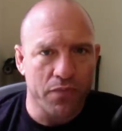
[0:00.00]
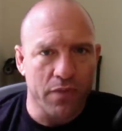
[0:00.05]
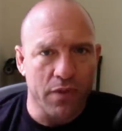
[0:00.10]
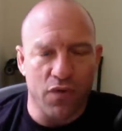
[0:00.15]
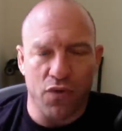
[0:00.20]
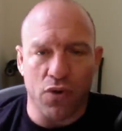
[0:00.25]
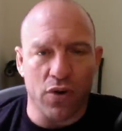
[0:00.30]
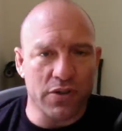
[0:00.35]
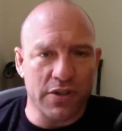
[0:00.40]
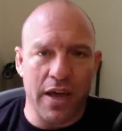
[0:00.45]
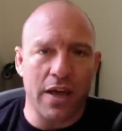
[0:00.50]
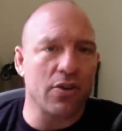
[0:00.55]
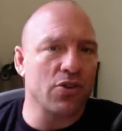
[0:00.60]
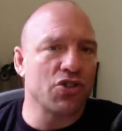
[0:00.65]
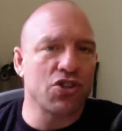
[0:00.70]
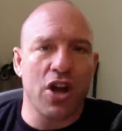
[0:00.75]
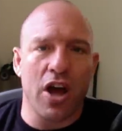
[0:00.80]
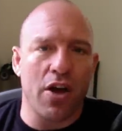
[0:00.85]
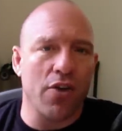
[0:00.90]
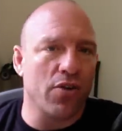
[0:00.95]
For a title
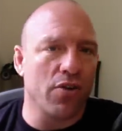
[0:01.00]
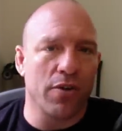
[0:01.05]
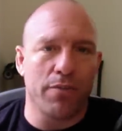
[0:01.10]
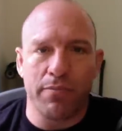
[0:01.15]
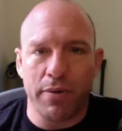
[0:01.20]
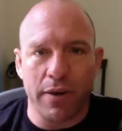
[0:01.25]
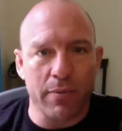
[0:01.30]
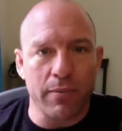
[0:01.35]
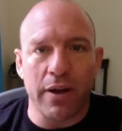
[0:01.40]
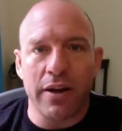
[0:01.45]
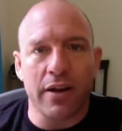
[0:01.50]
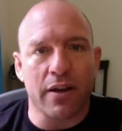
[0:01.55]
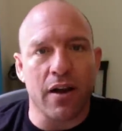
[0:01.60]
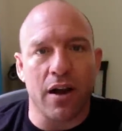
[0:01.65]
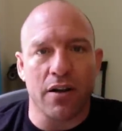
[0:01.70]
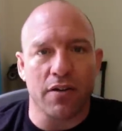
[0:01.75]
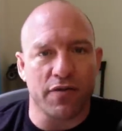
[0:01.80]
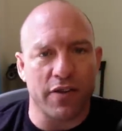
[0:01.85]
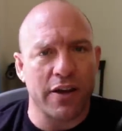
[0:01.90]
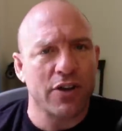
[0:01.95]
shot or a big money
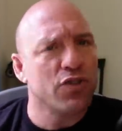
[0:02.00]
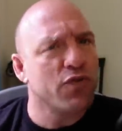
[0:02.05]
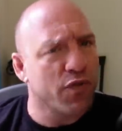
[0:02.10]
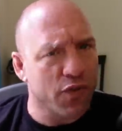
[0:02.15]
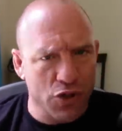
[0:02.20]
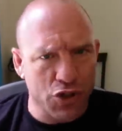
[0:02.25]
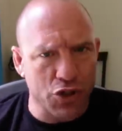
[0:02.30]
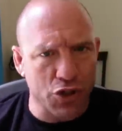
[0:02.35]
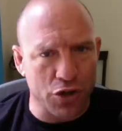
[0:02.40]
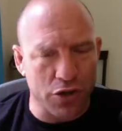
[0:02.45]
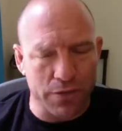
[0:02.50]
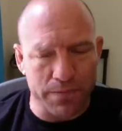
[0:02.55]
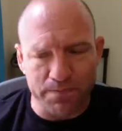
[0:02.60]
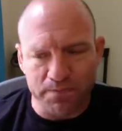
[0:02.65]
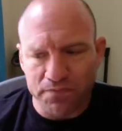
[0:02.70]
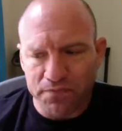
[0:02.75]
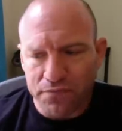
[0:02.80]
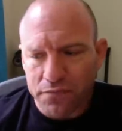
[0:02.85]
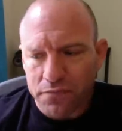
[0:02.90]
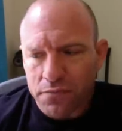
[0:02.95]
Conor fight? For sure.
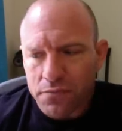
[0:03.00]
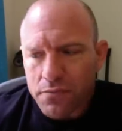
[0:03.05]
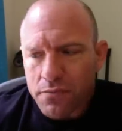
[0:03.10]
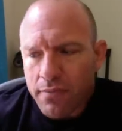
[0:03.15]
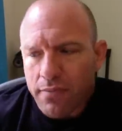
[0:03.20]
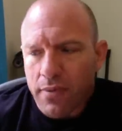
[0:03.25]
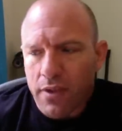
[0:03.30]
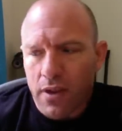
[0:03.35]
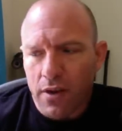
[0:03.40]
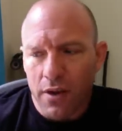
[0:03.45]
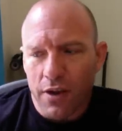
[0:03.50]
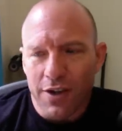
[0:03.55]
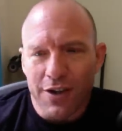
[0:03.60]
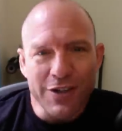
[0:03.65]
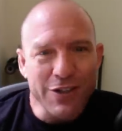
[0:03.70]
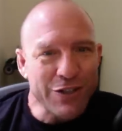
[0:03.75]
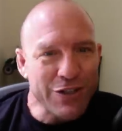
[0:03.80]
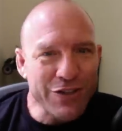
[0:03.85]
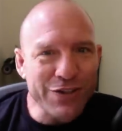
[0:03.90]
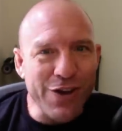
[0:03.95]

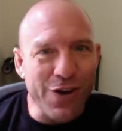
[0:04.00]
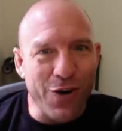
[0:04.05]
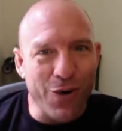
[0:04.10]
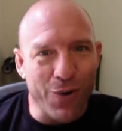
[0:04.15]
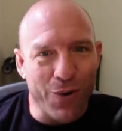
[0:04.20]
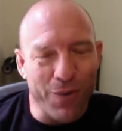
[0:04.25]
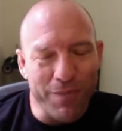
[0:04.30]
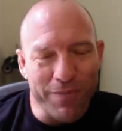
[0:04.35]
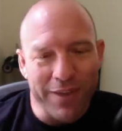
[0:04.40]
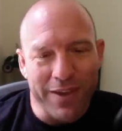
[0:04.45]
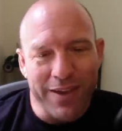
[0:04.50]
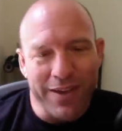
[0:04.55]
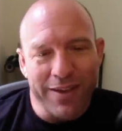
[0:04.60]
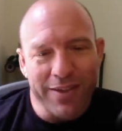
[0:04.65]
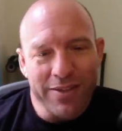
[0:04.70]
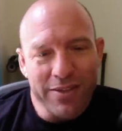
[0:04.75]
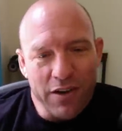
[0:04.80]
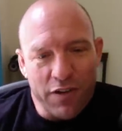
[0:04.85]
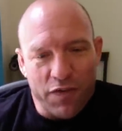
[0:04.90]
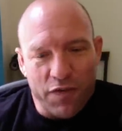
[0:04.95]
So,
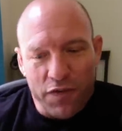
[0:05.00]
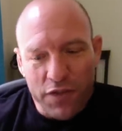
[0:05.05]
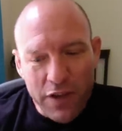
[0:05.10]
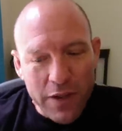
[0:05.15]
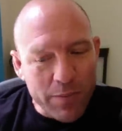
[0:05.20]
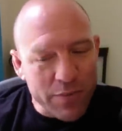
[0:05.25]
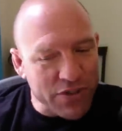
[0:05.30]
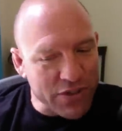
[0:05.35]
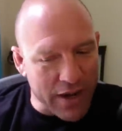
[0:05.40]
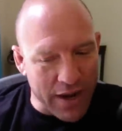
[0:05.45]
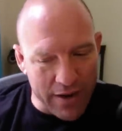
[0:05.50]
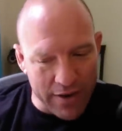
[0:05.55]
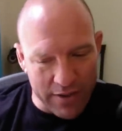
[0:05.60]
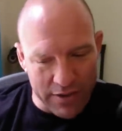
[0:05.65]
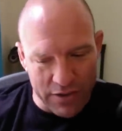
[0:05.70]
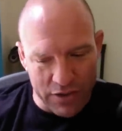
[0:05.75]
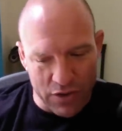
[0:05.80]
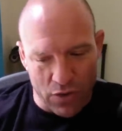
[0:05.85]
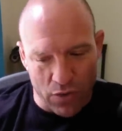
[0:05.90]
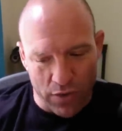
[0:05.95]
the flip side of
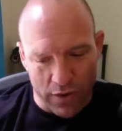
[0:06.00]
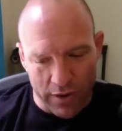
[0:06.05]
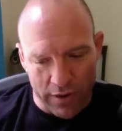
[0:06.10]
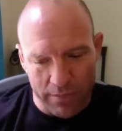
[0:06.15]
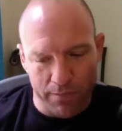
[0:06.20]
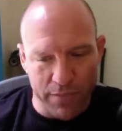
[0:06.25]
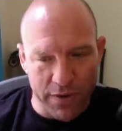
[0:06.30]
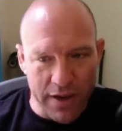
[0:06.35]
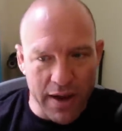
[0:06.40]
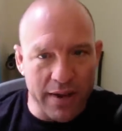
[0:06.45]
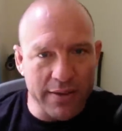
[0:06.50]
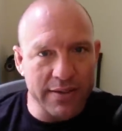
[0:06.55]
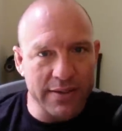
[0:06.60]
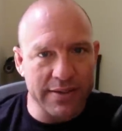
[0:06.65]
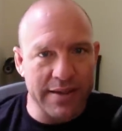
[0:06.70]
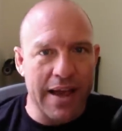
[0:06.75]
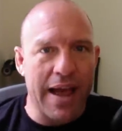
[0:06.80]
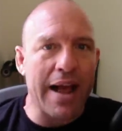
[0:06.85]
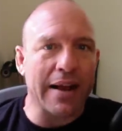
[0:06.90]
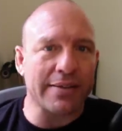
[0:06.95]
this coin, beyond the
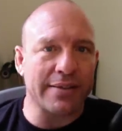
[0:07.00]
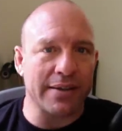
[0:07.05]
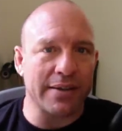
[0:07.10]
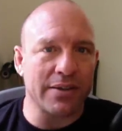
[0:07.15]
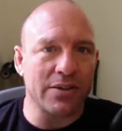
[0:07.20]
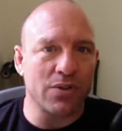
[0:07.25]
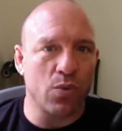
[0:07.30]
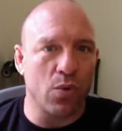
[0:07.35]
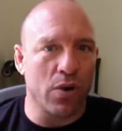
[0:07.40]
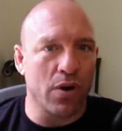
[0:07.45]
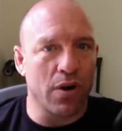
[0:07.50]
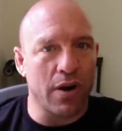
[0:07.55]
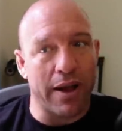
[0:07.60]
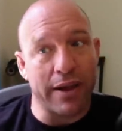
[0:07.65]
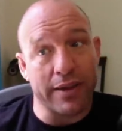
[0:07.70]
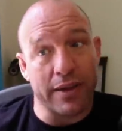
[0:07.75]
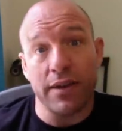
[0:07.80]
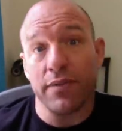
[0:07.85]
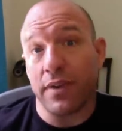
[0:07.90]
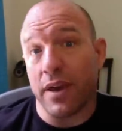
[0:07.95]
tactics, where
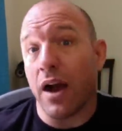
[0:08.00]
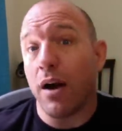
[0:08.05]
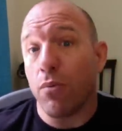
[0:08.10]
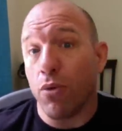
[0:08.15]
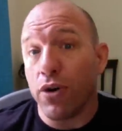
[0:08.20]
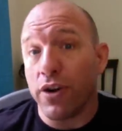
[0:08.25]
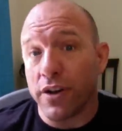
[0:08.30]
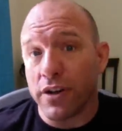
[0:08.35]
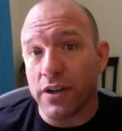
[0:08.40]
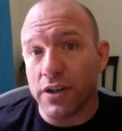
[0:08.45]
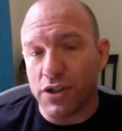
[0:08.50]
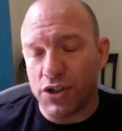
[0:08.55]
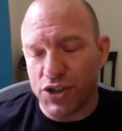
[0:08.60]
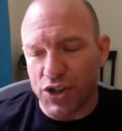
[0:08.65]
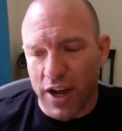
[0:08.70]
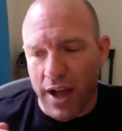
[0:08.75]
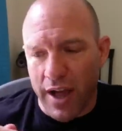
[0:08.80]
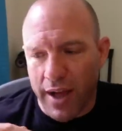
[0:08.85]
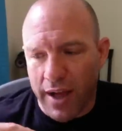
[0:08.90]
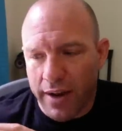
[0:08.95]
I give Cowboy a good
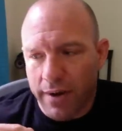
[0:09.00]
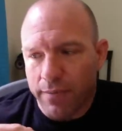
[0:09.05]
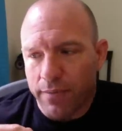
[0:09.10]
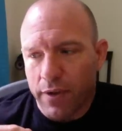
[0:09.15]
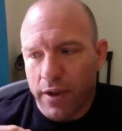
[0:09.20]
shot,